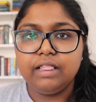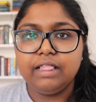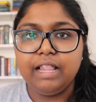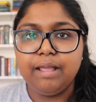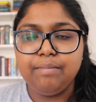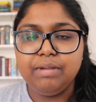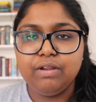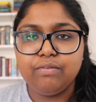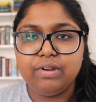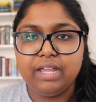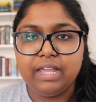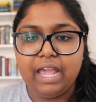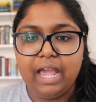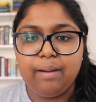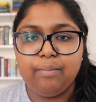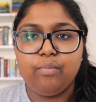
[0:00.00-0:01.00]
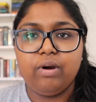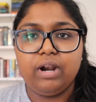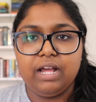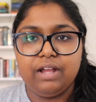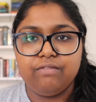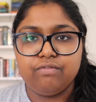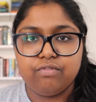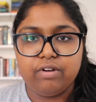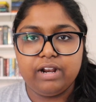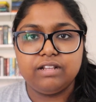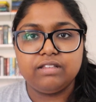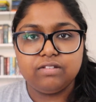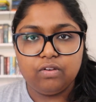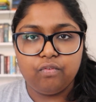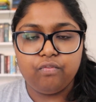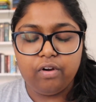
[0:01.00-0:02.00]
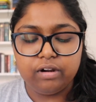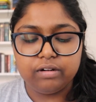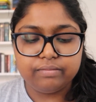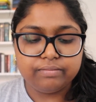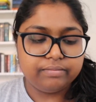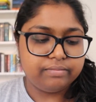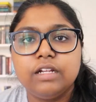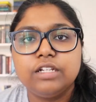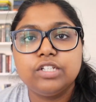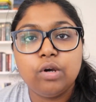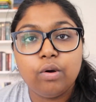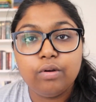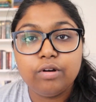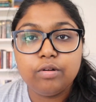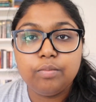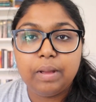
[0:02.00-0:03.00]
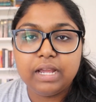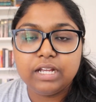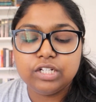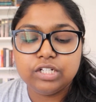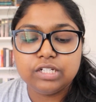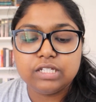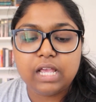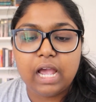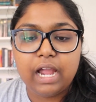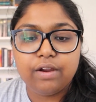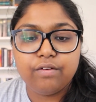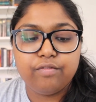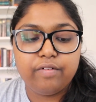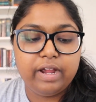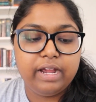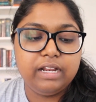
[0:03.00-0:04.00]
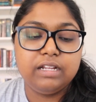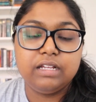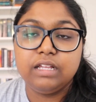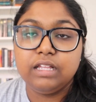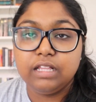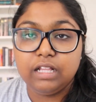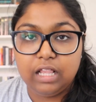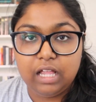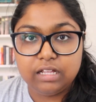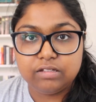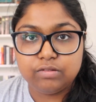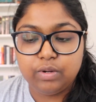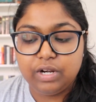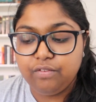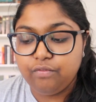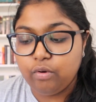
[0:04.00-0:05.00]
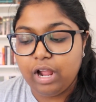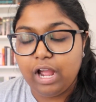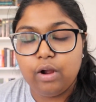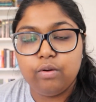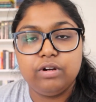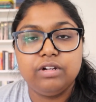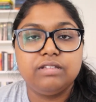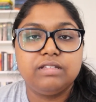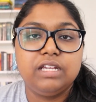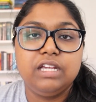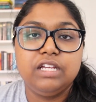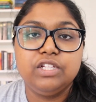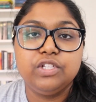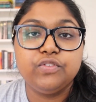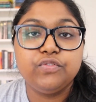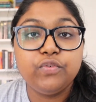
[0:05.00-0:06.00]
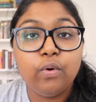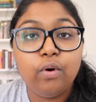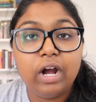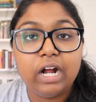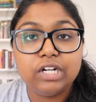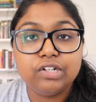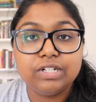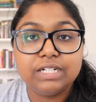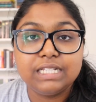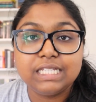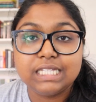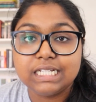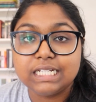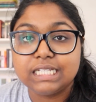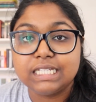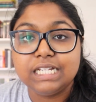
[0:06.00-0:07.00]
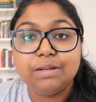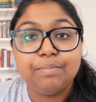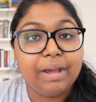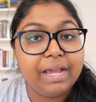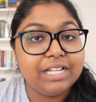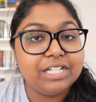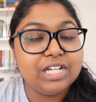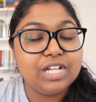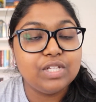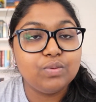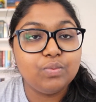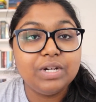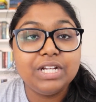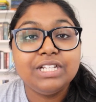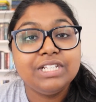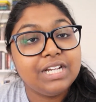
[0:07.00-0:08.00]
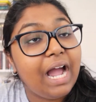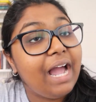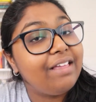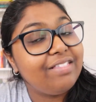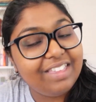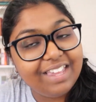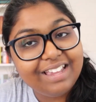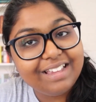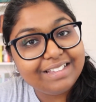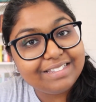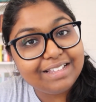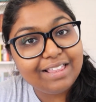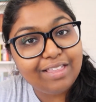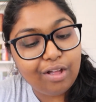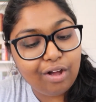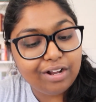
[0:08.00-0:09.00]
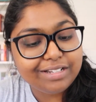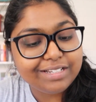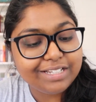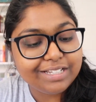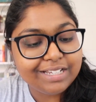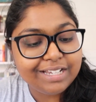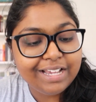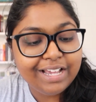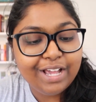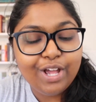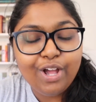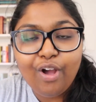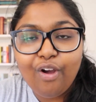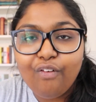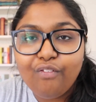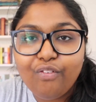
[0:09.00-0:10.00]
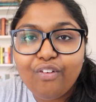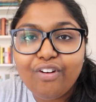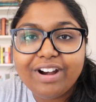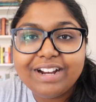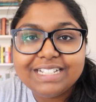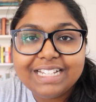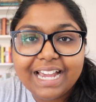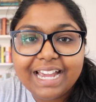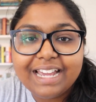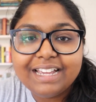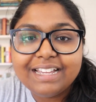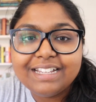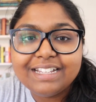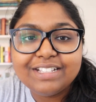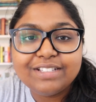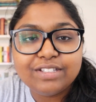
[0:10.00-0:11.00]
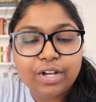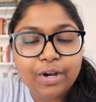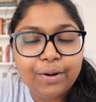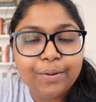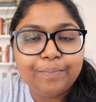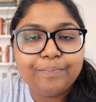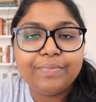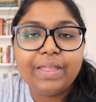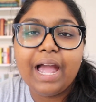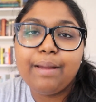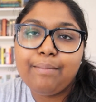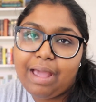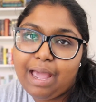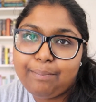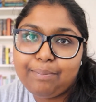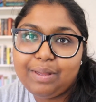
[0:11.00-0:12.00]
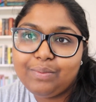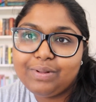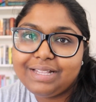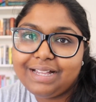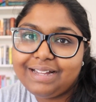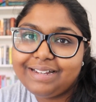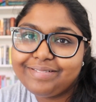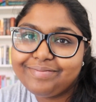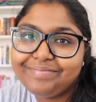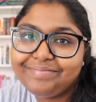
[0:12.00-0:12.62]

let me recap what I've read so far. The total pages I read in the last 24 hours is 416 pages, which I think is a lot for a day, so I'm happy with that.